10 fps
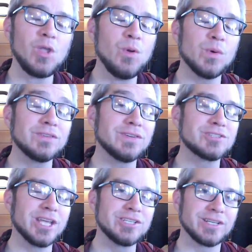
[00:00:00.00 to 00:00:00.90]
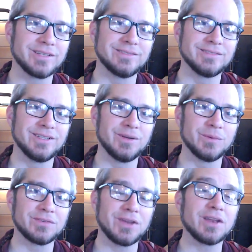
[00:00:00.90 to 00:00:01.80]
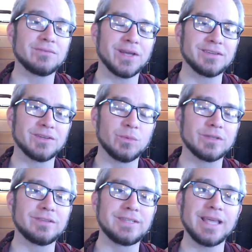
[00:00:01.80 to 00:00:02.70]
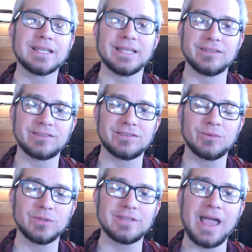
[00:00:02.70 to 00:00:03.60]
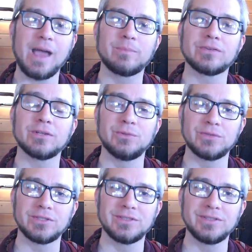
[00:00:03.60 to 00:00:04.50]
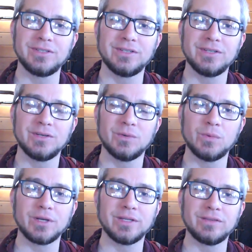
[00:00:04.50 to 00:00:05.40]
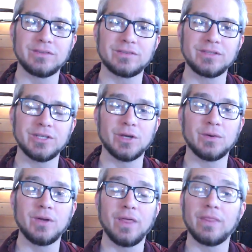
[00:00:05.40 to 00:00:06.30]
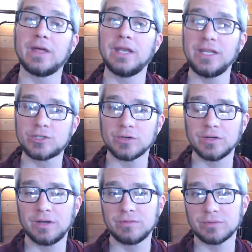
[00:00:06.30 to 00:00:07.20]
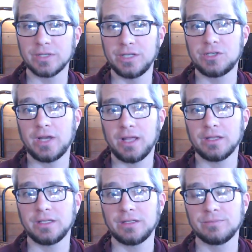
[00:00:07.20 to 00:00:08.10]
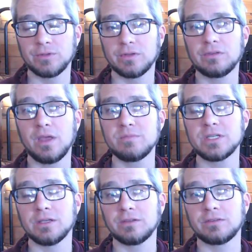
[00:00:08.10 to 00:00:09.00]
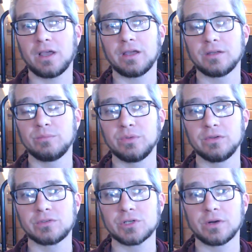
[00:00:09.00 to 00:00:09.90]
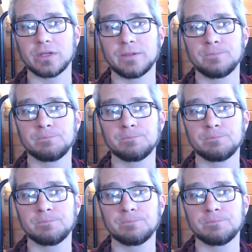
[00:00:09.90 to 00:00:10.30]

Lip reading: What's unchanging? What's not affected? What's deathless? What's absolute? What is, the nature of the relationality, of this emptiness side in Buddhist jargon,